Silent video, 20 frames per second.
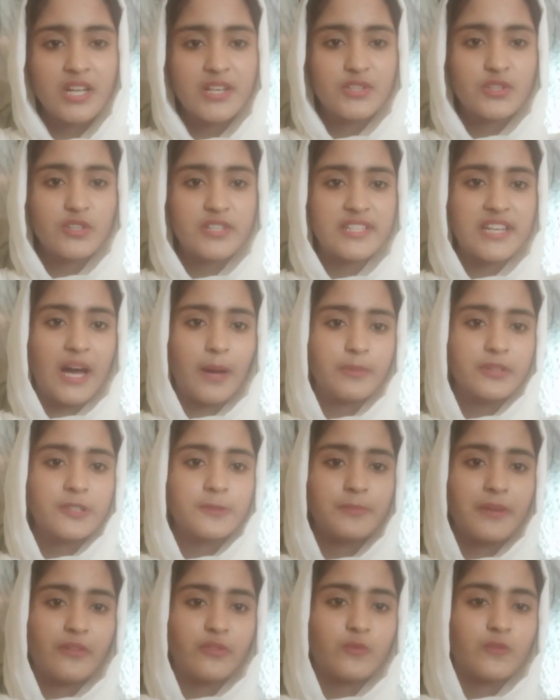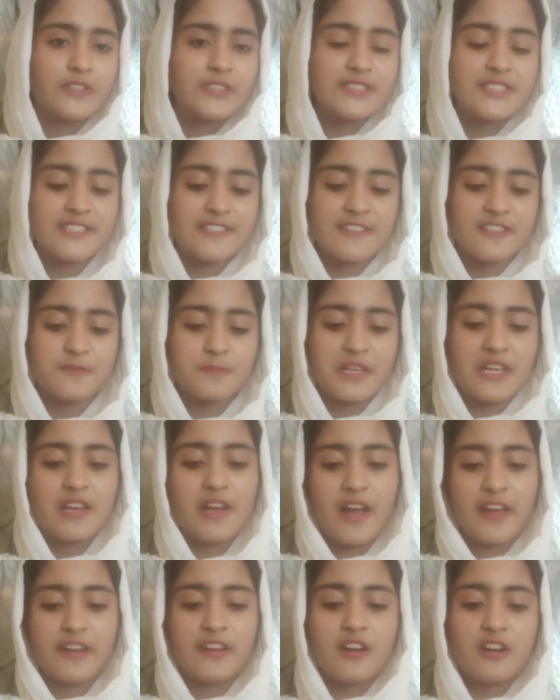So Assalamu alaikum everyone, this is me
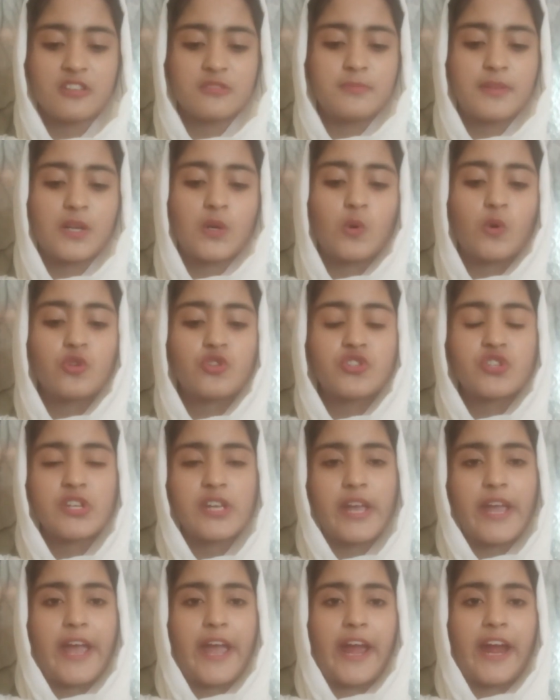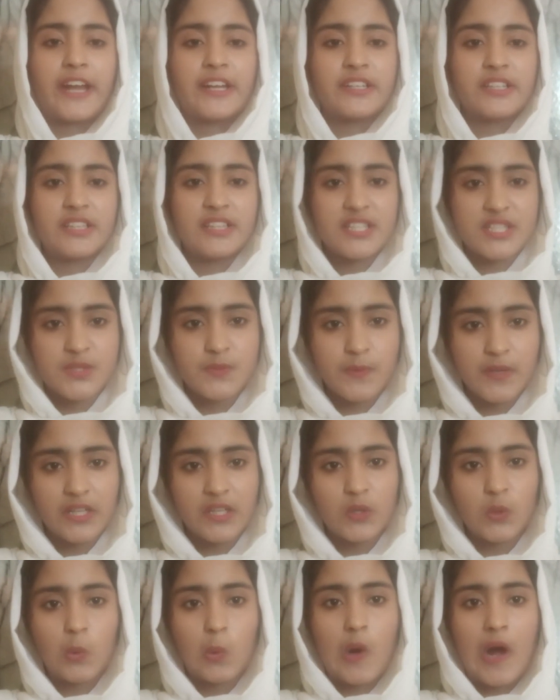Kainat Baloch, and in this
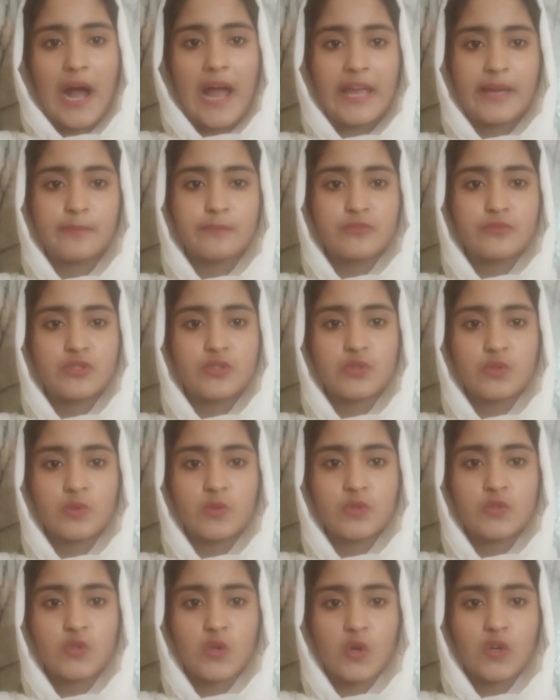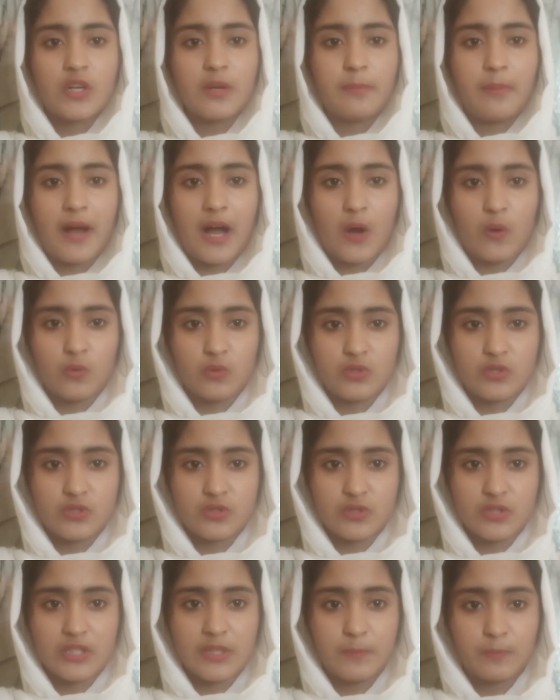video I am to talk about
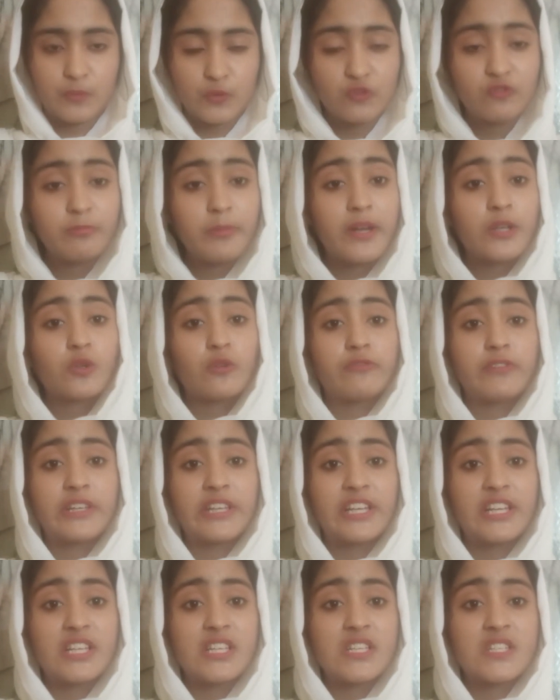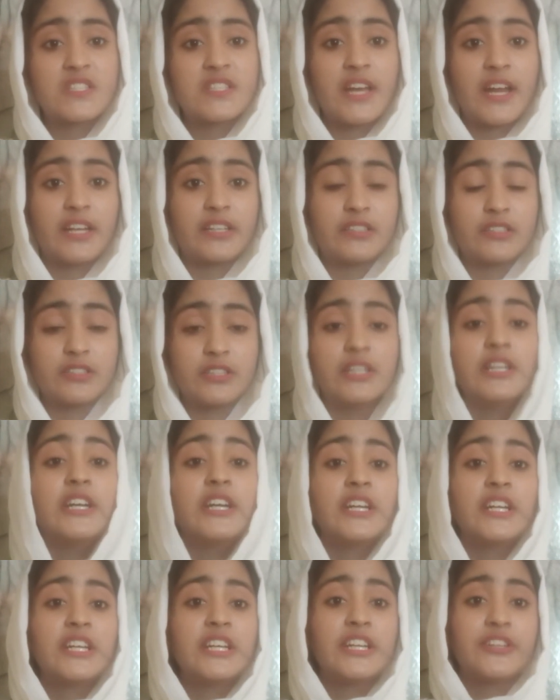the improvement of English, that
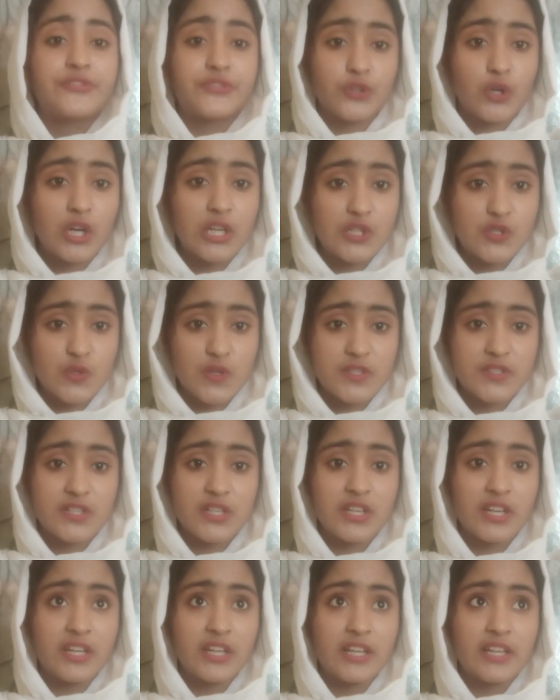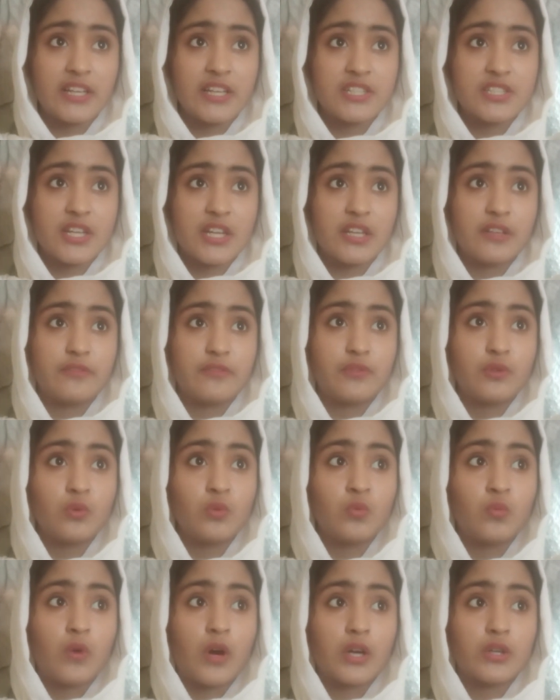if you are interested in English and if you
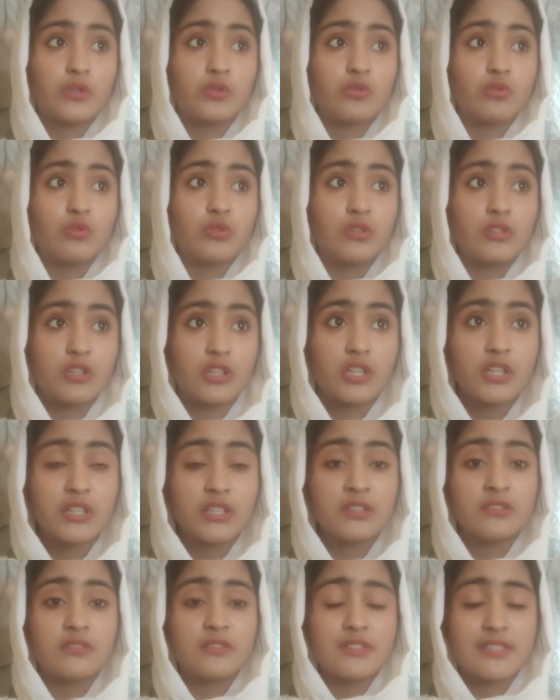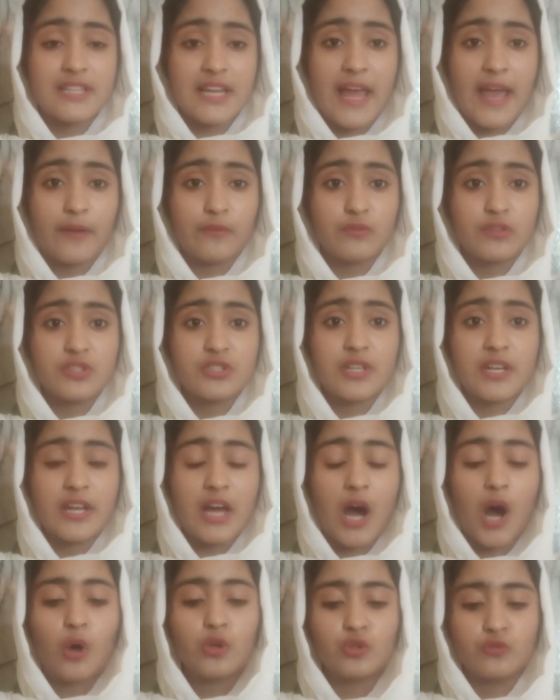want to learn this language,
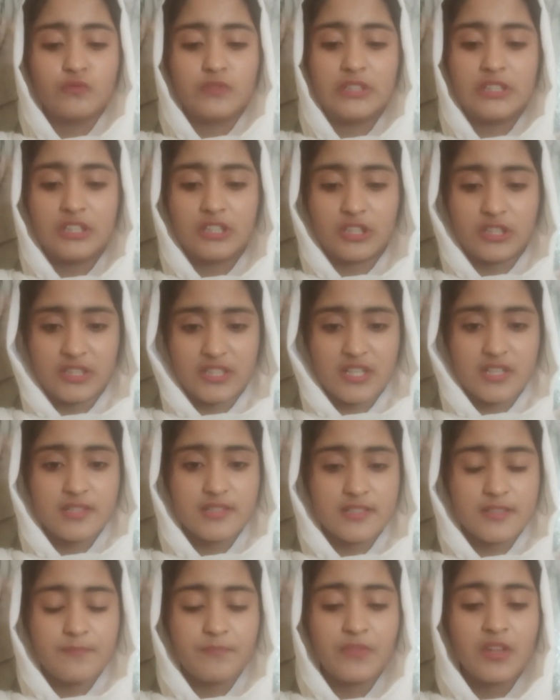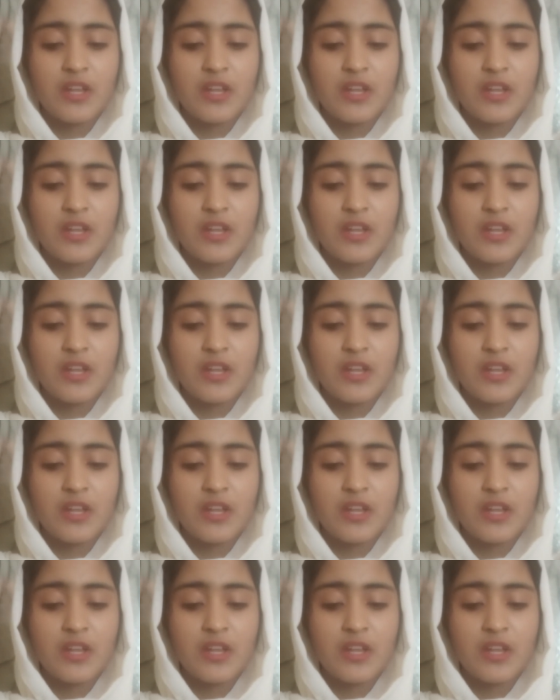then how you will learn this.